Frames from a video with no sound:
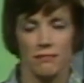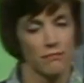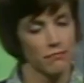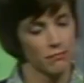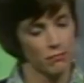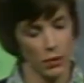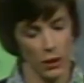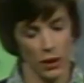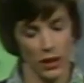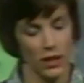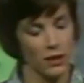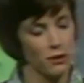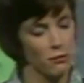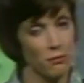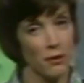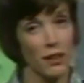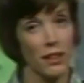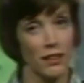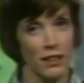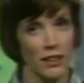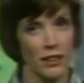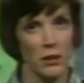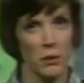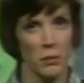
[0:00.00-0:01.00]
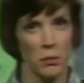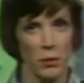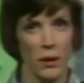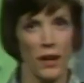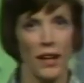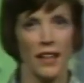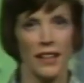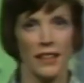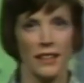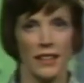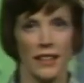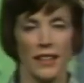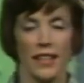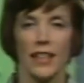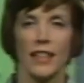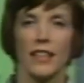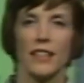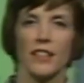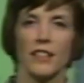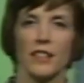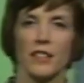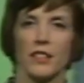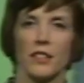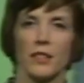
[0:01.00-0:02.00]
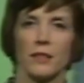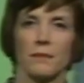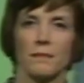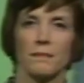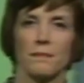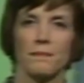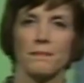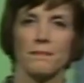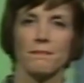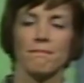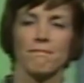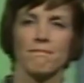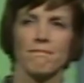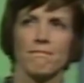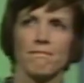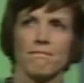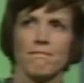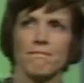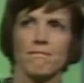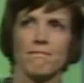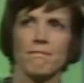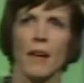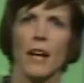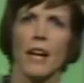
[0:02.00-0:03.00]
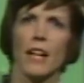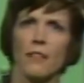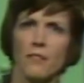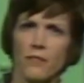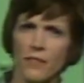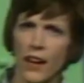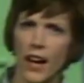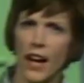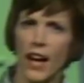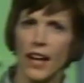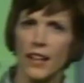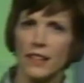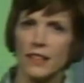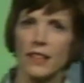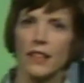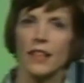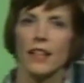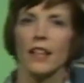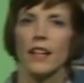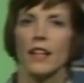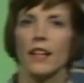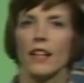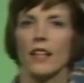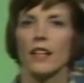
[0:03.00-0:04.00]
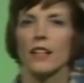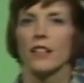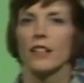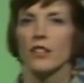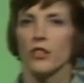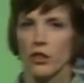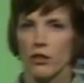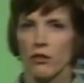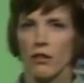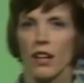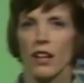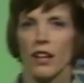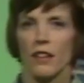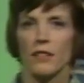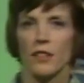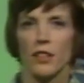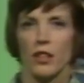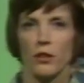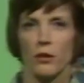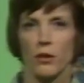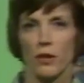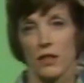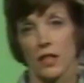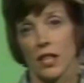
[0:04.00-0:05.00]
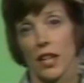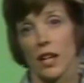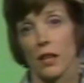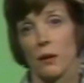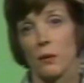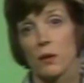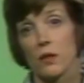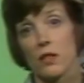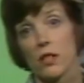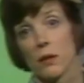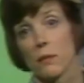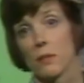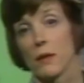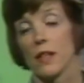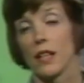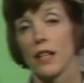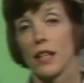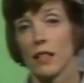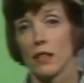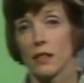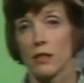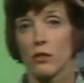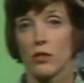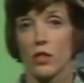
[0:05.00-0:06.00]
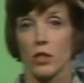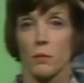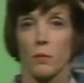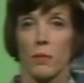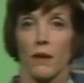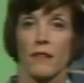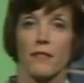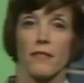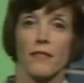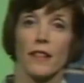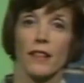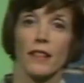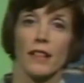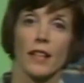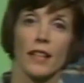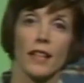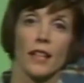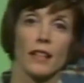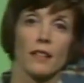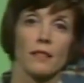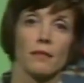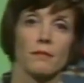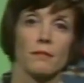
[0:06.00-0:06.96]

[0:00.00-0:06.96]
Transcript: but it's really your brain that feels. In fact, did you know that you can tell what something is just by feeling it?